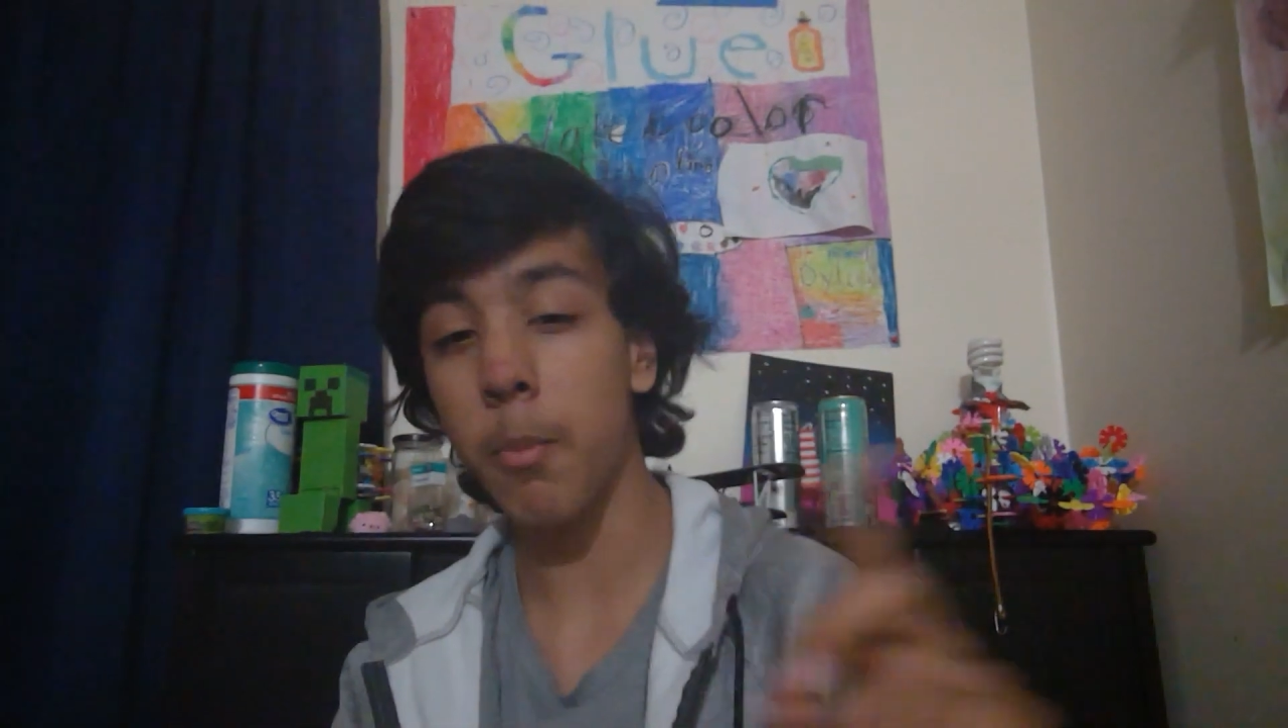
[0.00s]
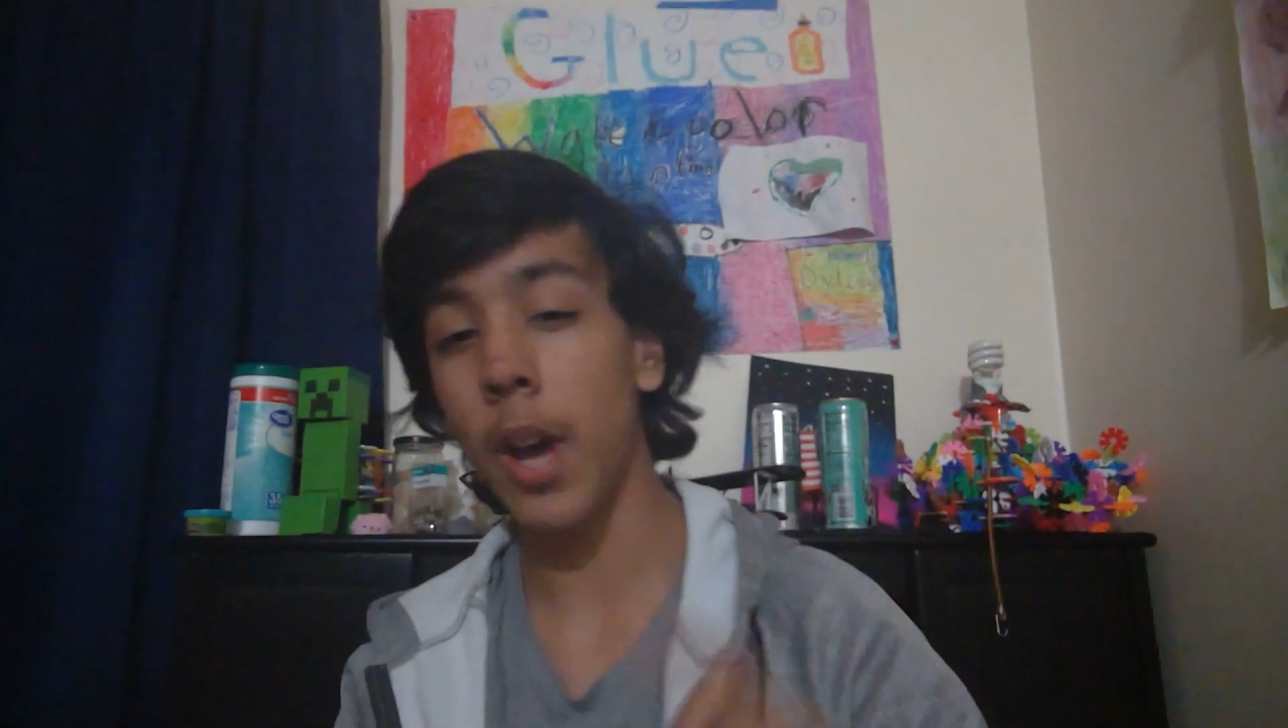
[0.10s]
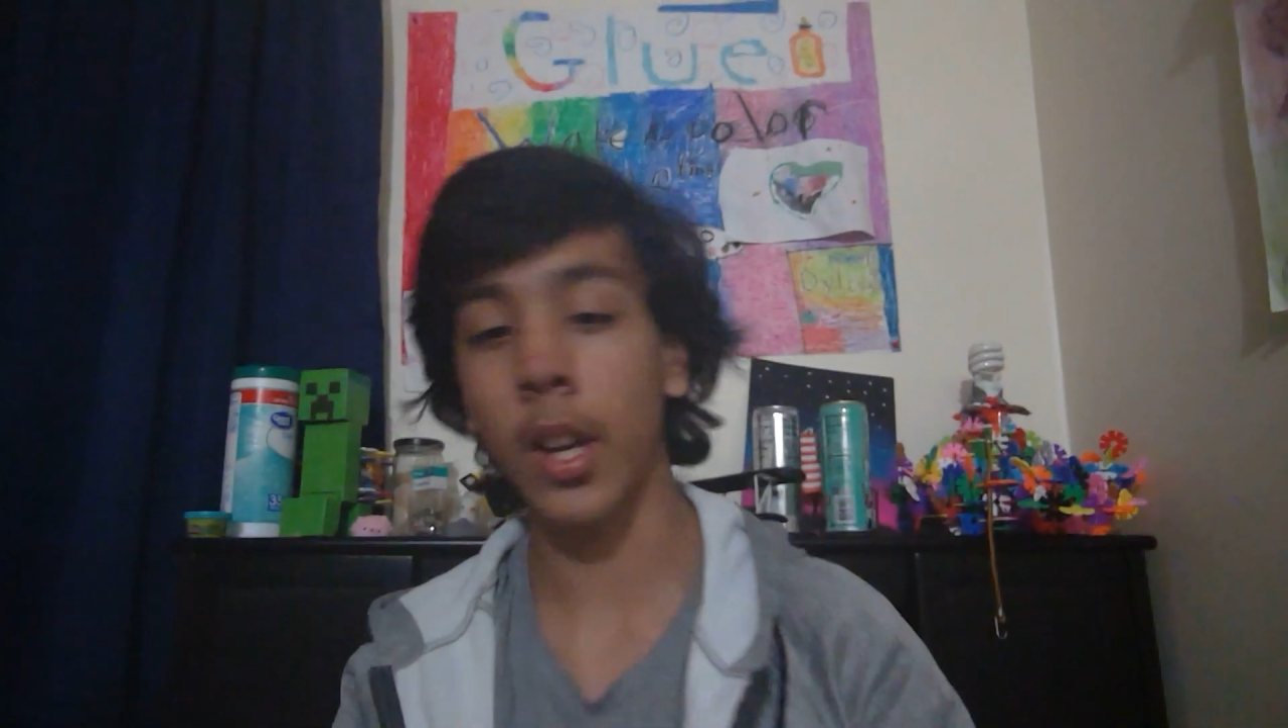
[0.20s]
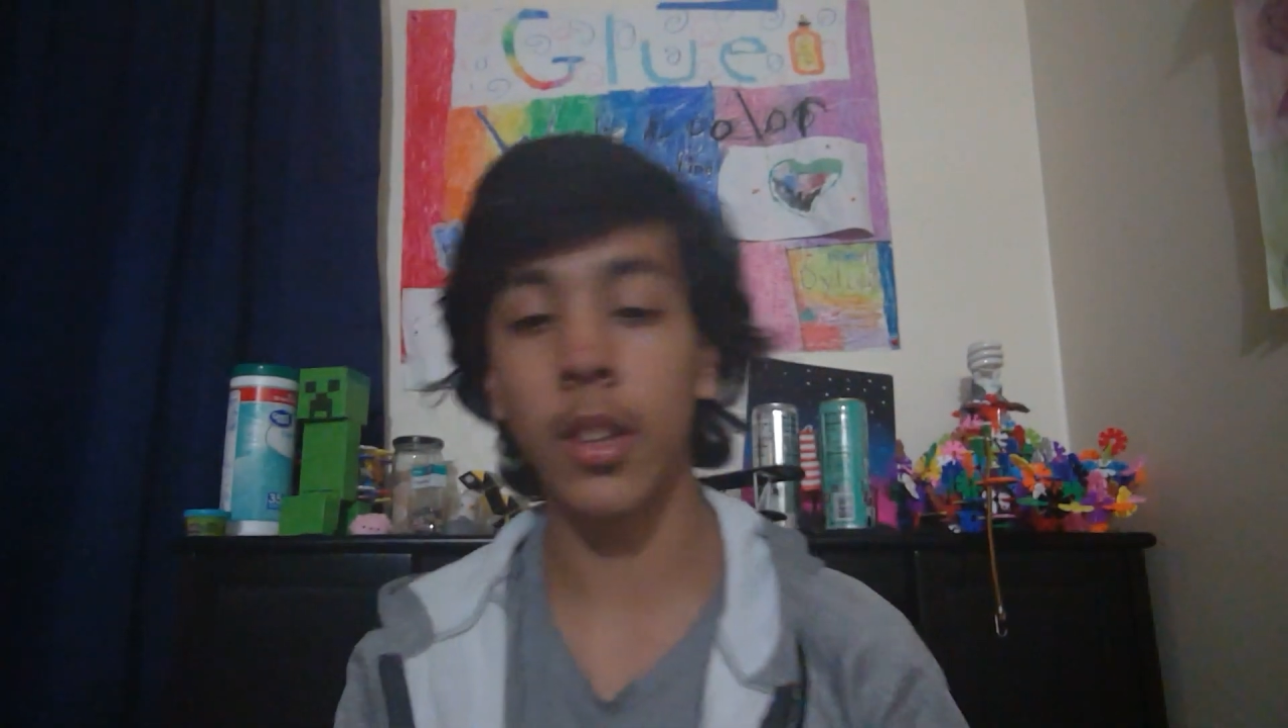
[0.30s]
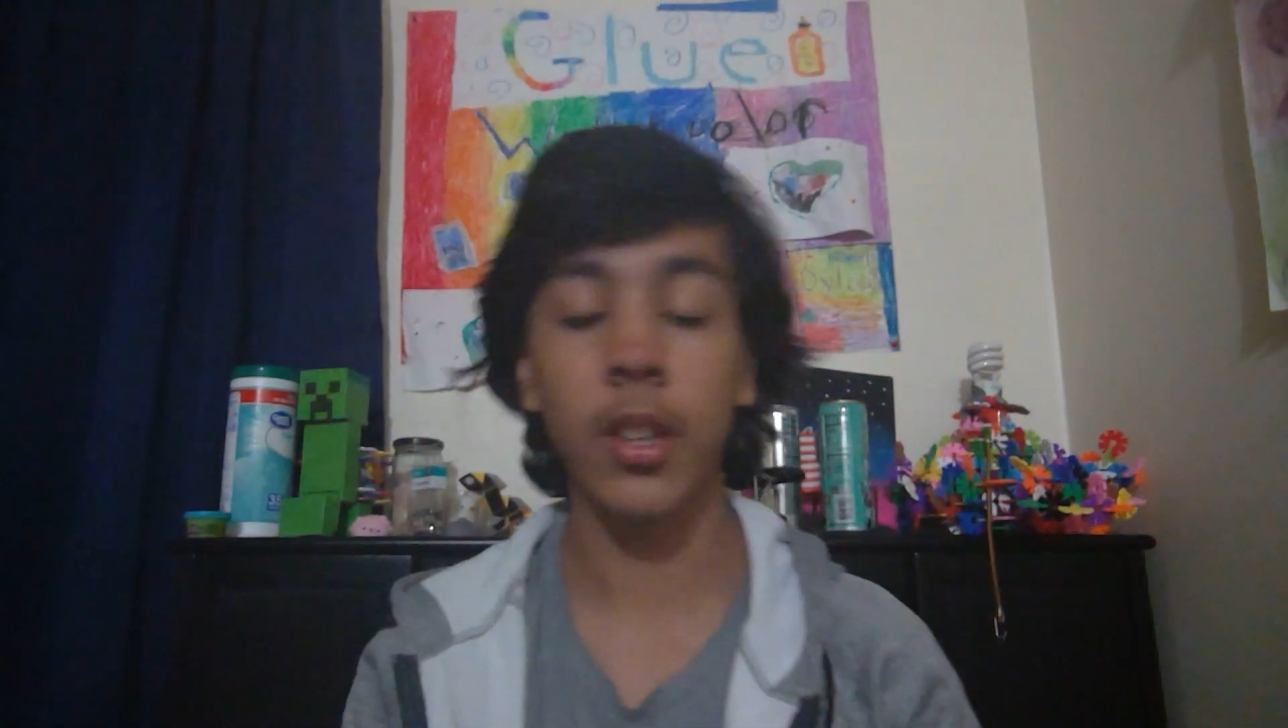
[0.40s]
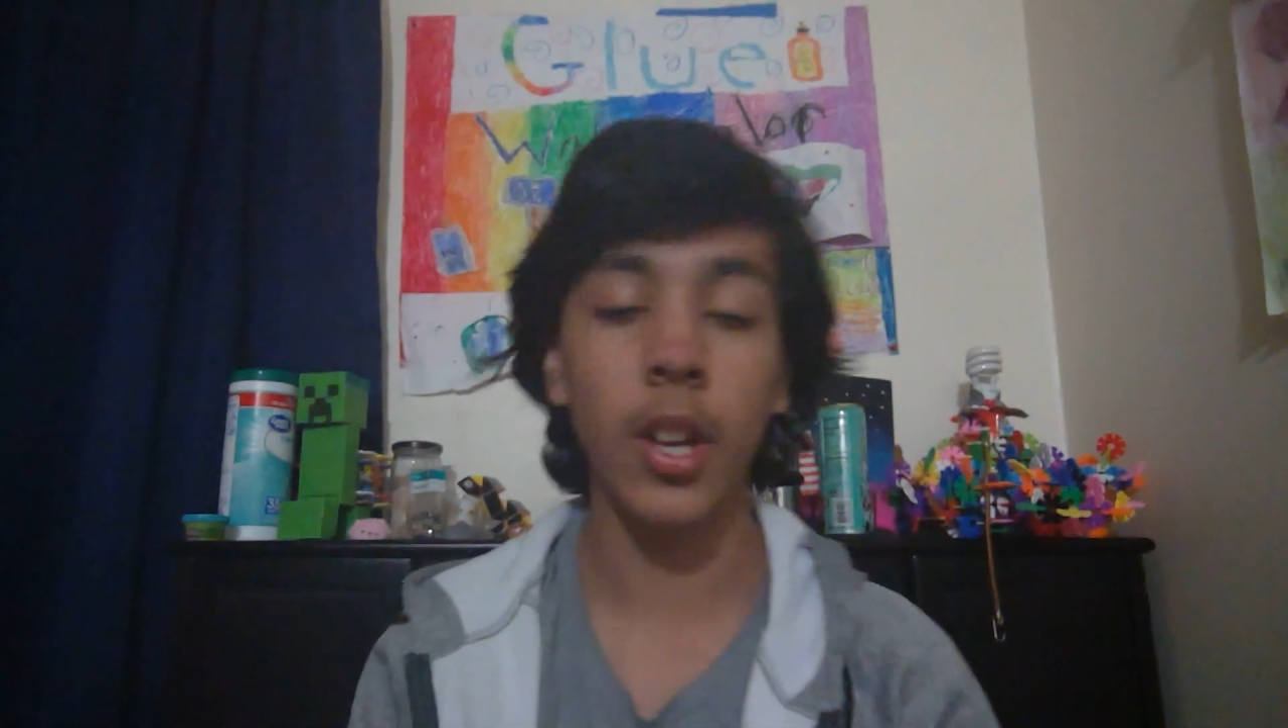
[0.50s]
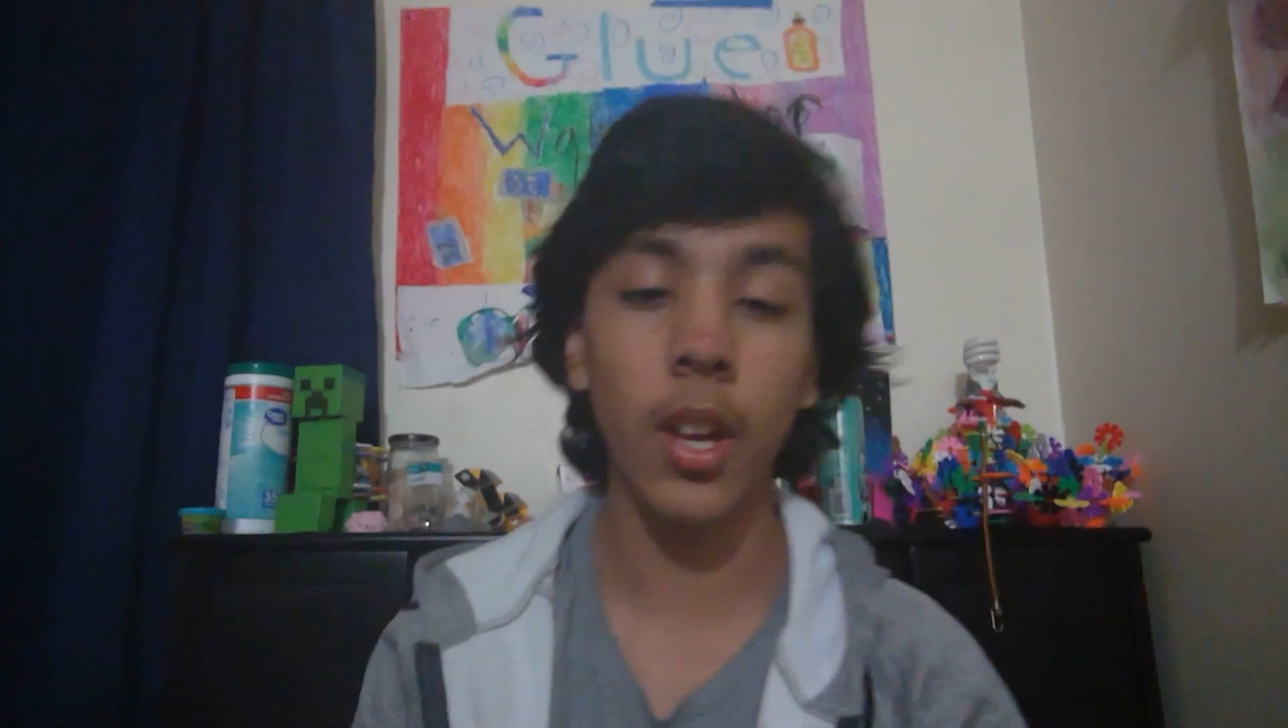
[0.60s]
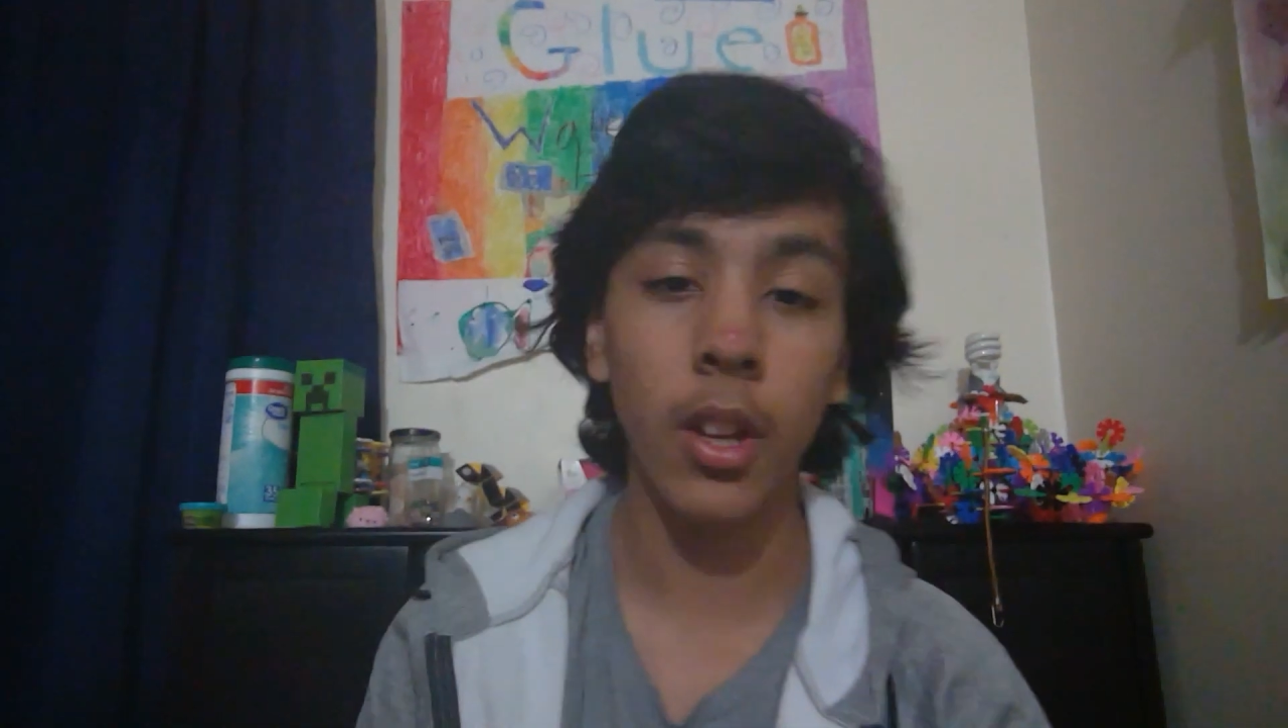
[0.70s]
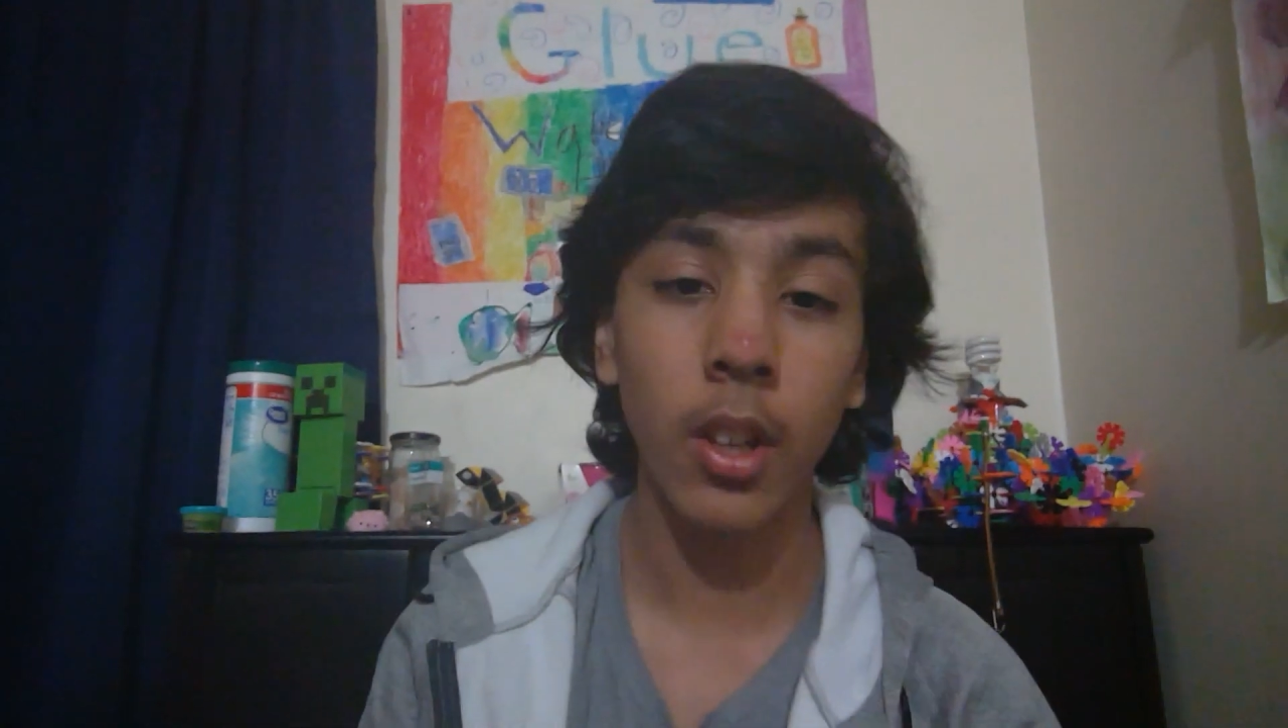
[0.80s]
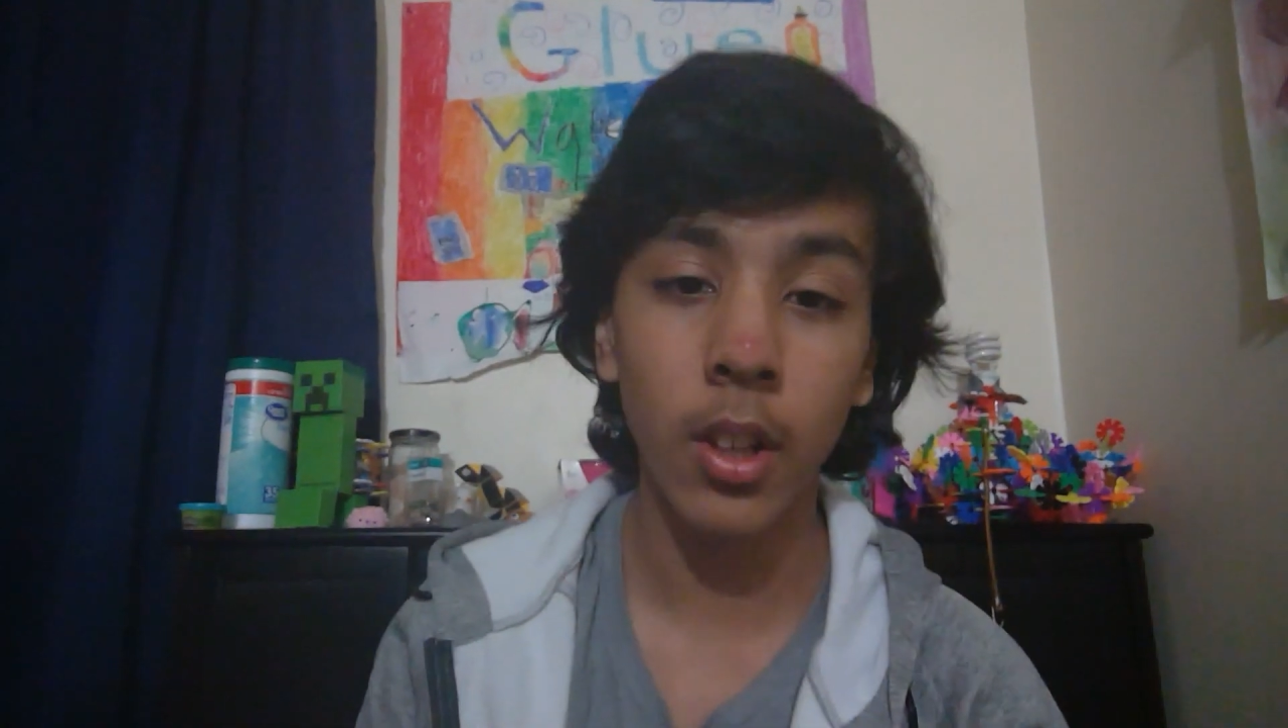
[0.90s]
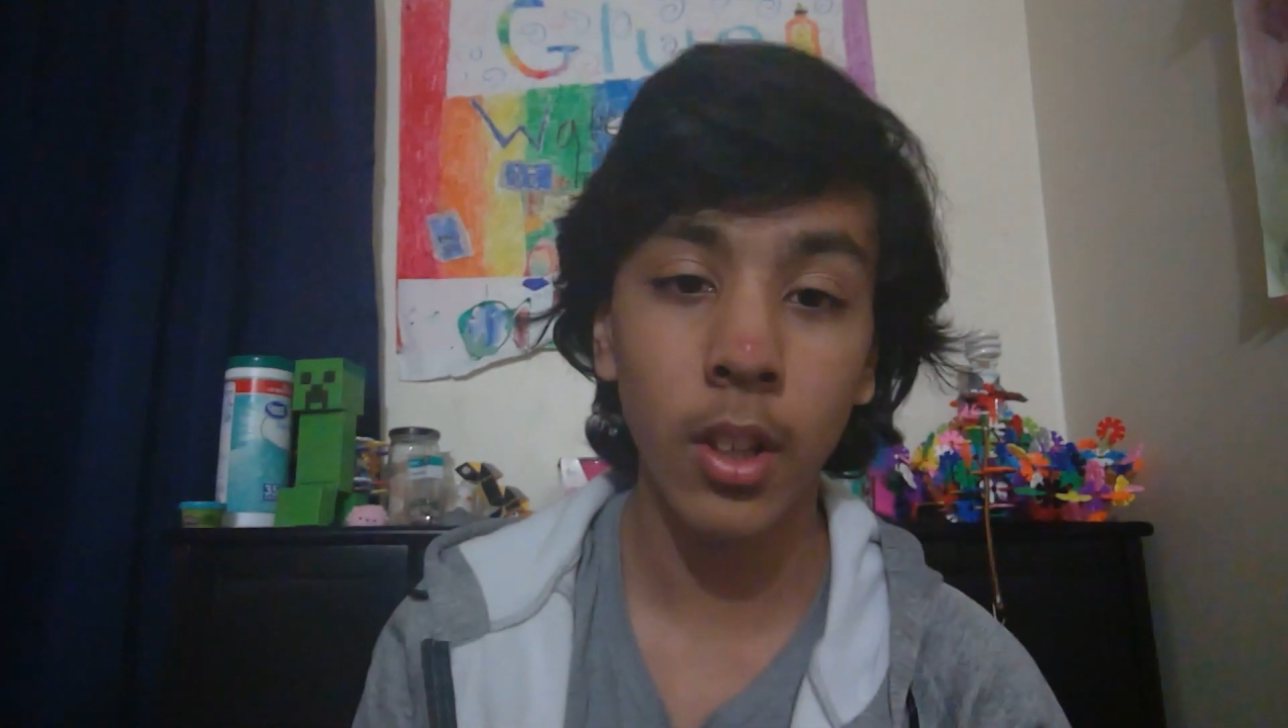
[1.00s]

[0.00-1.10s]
back in the day.